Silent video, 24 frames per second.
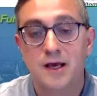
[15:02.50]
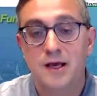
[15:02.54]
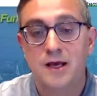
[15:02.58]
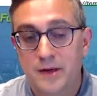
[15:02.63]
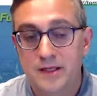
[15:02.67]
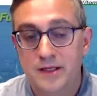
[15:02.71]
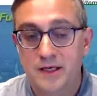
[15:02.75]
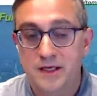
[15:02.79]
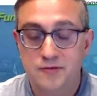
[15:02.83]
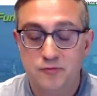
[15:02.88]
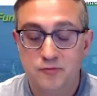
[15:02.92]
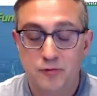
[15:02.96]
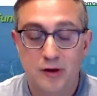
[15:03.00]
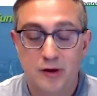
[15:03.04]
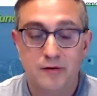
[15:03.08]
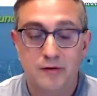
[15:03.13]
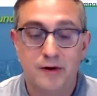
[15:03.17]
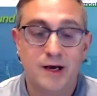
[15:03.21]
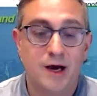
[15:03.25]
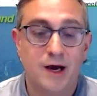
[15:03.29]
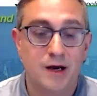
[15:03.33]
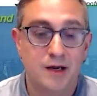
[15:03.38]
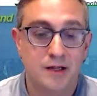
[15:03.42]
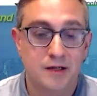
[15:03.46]
But he's
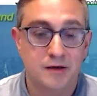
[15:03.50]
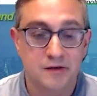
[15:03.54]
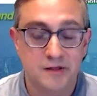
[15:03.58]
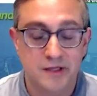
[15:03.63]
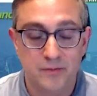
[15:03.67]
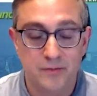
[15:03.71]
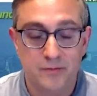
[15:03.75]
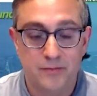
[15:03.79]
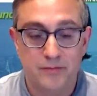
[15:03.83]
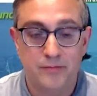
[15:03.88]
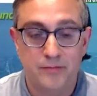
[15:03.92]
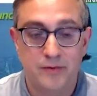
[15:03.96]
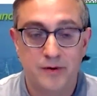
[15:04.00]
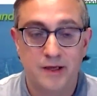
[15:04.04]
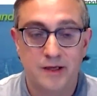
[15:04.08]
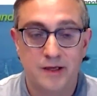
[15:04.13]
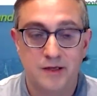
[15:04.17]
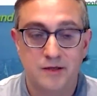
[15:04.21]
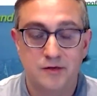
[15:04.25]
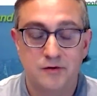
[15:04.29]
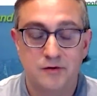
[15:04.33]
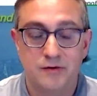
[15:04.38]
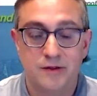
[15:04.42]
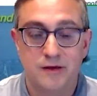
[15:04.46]
well-regarded because he
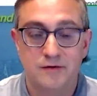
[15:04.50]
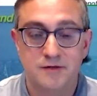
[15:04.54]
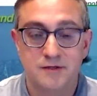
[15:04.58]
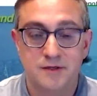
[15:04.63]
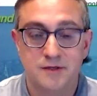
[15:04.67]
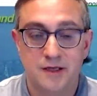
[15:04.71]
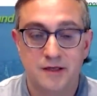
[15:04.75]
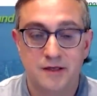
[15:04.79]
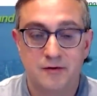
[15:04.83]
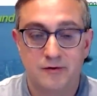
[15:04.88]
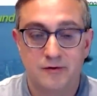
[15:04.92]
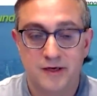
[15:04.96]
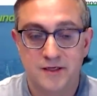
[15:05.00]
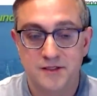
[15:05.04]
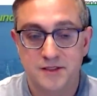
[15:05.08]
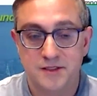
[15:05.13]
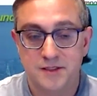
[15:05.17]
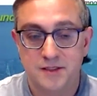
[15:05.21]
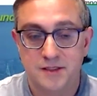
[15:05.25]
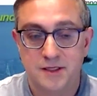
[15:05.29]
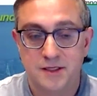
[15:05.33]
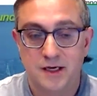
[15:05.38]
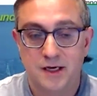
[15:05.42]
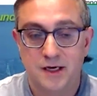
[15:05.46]
predicted two thousand eight
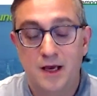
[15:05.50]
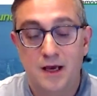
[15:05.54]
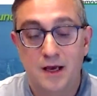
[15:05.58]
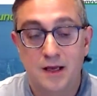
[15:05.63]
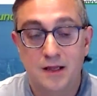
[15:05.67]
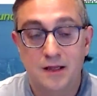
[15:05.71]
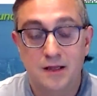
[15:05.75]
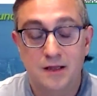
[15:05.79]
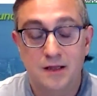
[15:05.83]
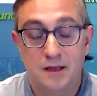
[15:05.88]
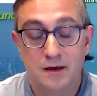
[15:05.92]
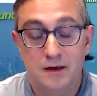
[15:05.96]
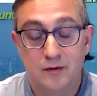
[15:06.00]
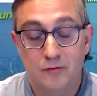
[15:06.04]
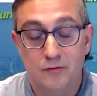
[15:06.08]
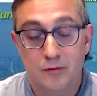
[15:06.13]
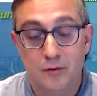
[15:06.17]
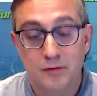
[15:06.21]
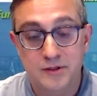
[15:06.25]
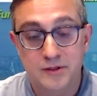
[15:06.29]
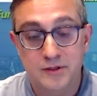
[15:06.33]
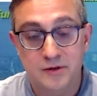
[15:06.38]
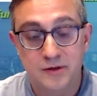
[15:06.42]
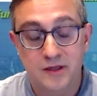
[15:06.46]
crisis. And
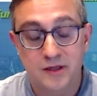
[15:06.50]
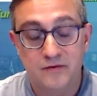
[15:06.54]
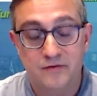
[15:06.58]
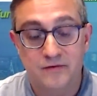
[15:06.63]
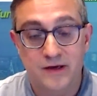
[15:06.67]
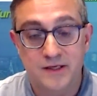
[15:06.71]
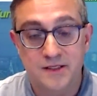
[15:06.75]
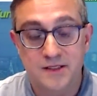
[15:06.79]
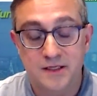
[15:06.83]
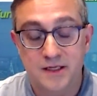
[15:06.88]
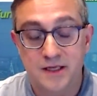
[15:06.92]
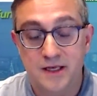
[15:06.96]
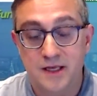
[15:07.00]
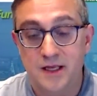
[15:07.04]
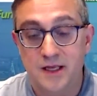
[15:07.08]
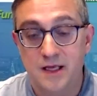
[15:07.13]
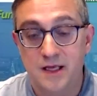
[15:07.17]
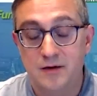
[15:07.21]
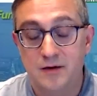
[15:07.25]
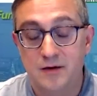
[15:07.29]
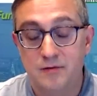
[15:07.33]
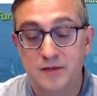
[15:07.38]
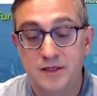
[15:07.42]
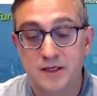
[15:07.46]
what was really
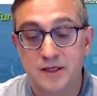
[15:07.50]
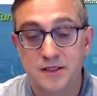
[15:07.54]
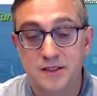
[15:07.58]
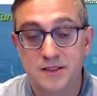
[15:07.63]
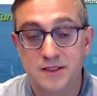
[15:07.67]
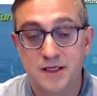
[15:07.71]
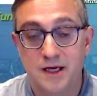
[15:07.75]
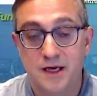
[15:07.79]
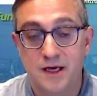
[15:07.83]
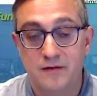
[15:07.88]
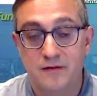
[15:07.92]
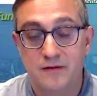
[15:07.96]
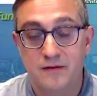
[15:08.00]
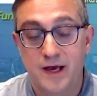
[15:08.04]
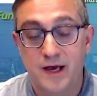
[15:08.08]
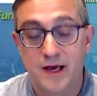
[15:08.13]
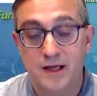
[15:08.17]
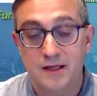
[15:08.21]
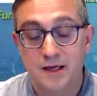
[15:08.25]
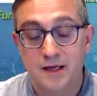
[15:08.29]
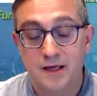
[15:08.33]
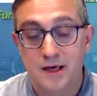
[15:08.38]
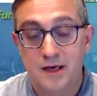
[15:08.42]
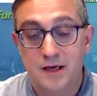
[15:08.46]
fascinating, what he said
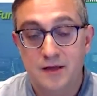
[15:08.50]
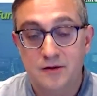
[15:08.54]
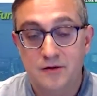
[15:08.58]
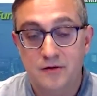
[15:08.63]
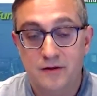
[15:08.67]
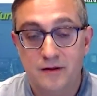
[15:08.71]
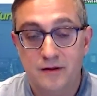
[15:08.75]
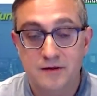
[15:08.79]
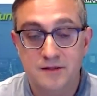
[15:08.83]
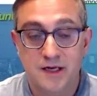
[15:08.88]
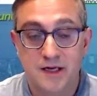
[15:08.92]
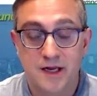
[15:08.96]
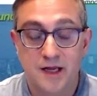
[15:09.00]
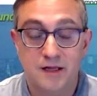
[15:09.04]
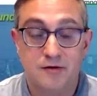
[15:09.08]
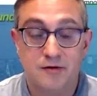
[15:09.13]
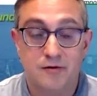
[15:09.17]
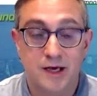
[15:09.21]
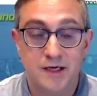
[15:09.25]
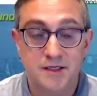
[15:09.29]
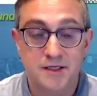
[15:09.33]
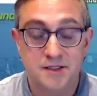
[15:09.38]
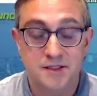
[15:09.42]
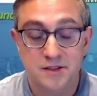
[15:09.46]
that two thousand eight
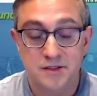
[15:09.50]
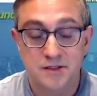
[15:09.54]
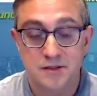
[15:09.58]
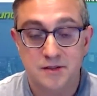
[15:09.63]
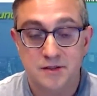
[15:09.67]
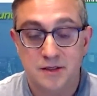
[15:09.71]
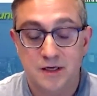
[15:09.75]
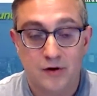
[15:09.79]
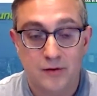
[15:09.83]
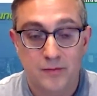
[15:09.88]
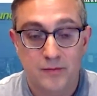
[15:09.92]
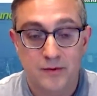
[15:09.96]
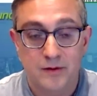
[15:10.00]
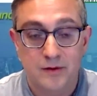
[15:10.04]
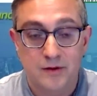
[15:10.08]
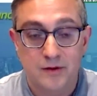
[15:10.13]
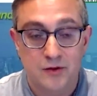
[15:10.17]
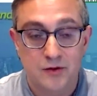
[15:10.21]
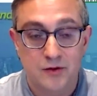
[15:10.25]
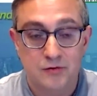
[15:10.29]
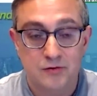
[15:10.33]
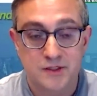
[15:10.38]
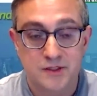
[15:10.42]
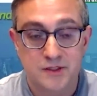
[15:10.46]
crisis,
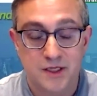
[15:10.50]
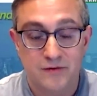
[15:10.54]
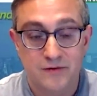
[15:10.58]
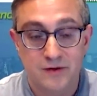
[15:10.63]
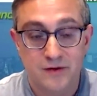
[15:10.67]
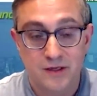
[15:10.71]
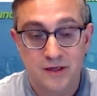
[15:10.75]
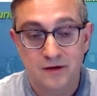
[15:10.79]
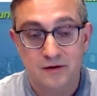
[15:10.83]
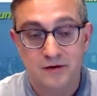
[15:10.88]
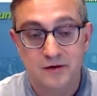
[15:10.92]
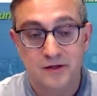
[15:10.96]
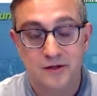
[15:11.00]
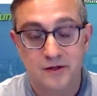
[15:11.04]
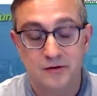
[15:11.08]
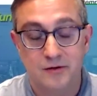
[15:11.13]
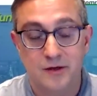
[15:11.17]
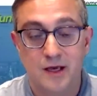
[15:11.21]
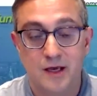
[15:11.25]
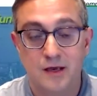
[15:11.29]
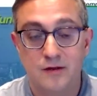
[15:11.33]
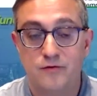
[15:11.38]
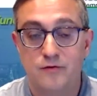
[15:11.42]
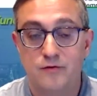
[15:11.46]
affordability took seven years to
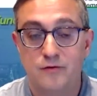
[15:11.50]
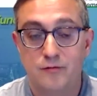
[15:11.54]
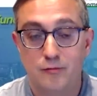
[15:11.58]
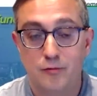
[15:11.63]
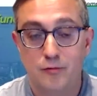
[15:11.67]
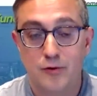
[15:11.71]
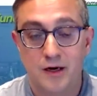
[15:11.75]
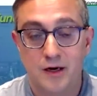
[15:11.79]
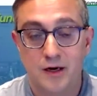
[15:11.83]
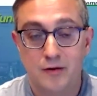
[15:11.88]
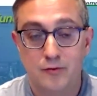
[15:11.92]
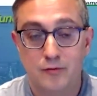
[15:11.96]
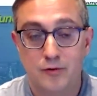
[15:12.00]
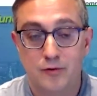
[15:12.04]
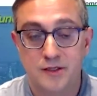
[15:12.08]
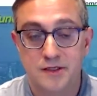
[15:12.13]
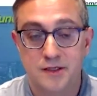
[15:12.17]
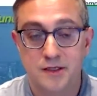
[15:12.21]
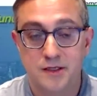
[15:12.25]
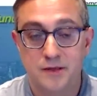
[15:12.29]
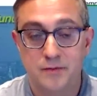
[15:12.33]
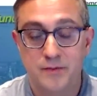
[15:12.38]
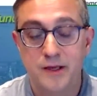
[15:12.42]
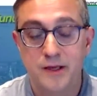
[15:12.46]
get from where it was
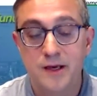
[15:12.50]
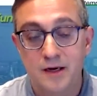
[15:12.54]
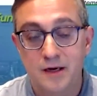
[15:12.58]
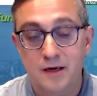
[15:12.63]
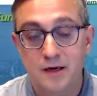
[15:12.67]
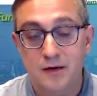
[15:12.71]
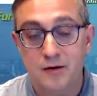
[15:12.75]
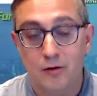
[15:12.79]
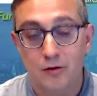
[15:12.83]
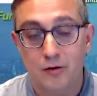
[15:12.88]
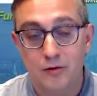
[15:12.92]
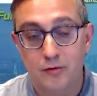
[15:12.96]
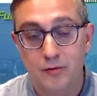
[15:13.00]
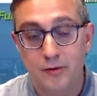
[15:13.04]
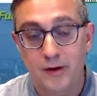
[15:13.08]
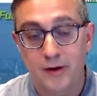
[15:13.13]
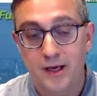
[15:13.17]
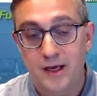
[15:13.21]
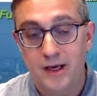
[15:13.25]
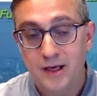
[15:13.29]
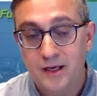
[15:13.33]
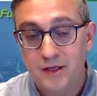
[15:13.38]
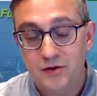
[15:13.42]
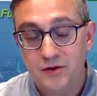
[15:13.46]
at the peak all the
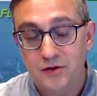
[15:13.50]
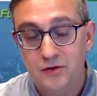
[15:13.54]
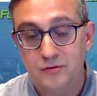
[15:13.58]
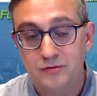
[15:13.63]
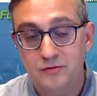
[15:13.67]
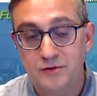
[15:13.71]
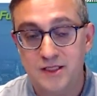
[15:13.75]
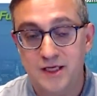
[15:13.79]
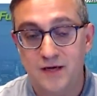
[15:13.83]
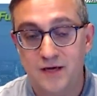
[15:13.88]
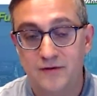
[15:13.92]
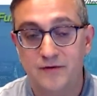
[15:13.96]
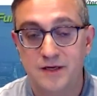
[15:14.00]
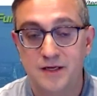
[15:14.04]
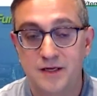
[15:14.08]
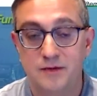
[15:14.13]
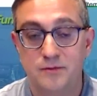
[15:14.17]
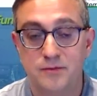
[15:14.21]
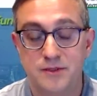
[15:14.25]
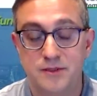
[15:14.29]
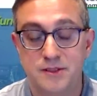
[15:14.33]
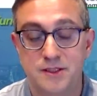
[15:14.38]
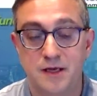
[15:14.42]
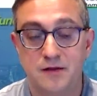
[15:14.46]
way to
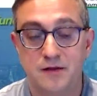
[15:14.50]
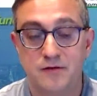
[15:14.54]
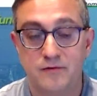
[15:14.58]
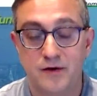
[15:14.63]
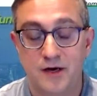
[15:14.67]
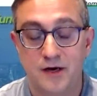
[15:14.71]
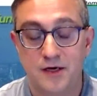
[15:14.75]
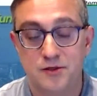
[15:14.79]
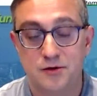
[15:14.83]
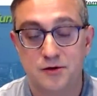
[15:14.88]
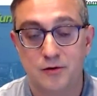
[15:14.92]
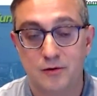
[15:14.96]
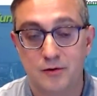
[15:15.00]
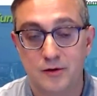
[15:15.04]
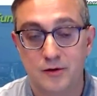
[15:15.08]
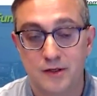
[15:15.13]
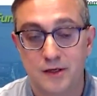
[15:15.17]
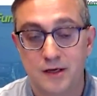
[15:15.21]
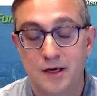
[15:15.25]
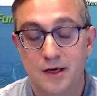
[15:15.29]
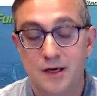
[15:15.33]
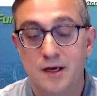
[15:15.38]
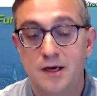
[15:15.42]
seventeen percent threshold,